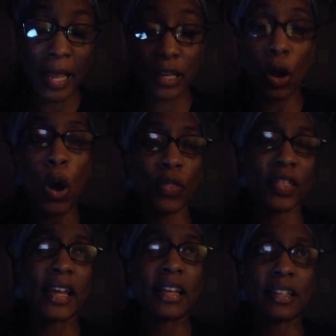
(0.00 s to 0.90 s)
In all
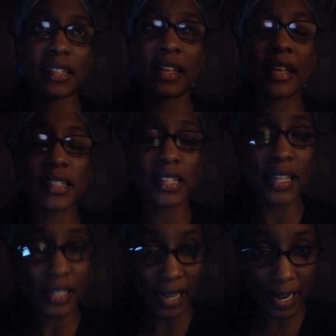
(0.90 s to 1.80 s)
things,
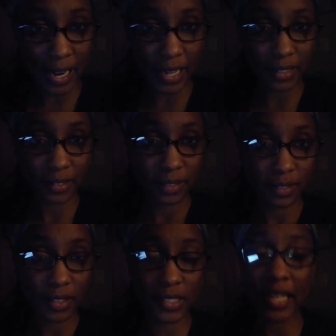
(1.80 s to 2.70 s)
seek God.
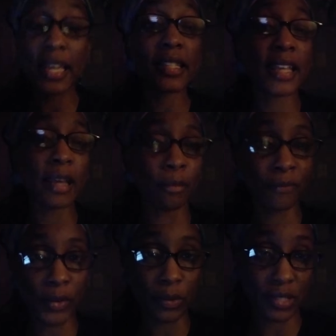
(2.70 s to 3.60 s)
Seek his kingdom
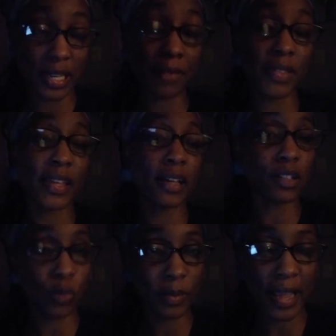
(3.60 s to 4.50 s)
first, and everything
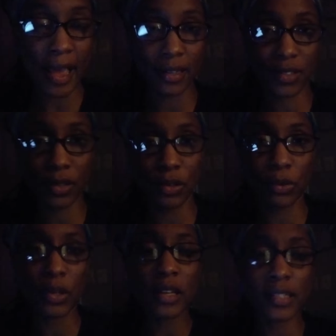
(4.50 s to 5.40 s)
else will be added to
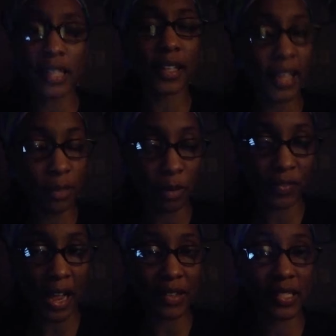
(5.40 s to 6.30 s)
you. Seek the kingdom of
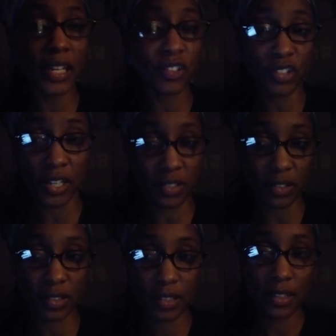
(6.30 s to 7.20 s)
God. Seek
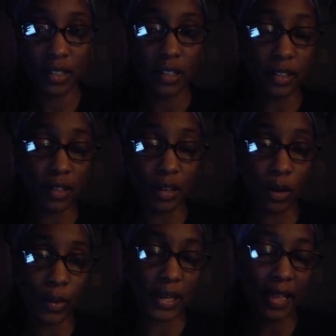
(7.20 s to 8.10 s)
Jesus you
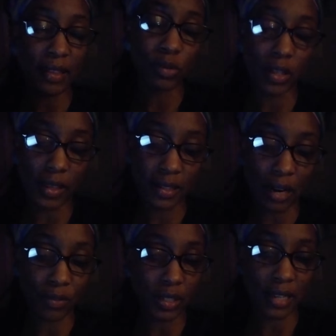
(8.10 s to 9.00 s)
know, and, and those are the things
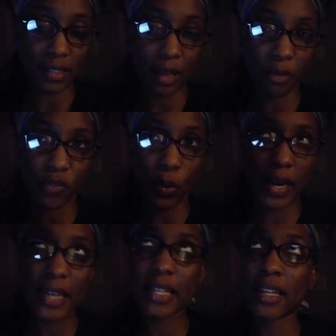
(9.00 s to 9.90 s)
I realized that before
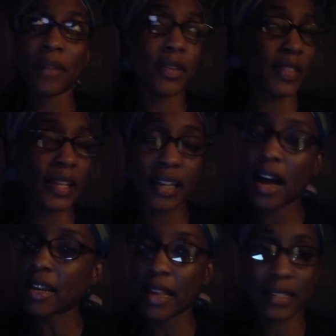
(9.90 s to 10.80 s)
any and everything,
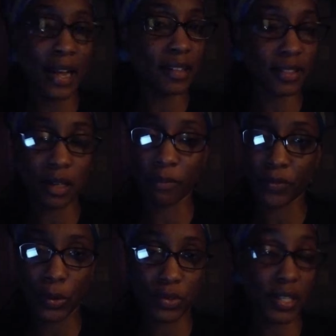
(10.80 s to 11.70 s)
God has got to come
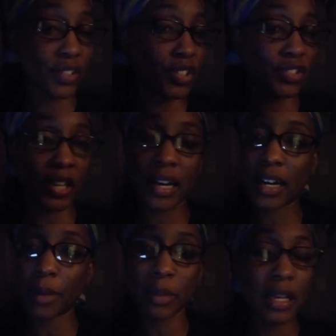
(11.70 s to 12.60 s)
first, not your
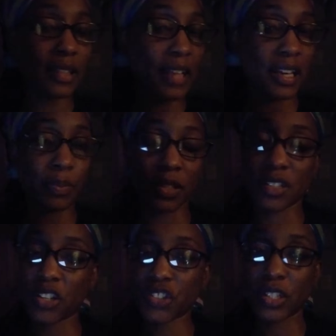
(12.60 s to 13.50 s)
job, not a
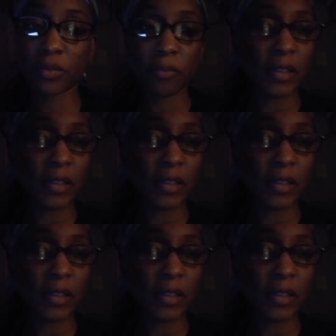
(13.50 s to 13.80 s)
position,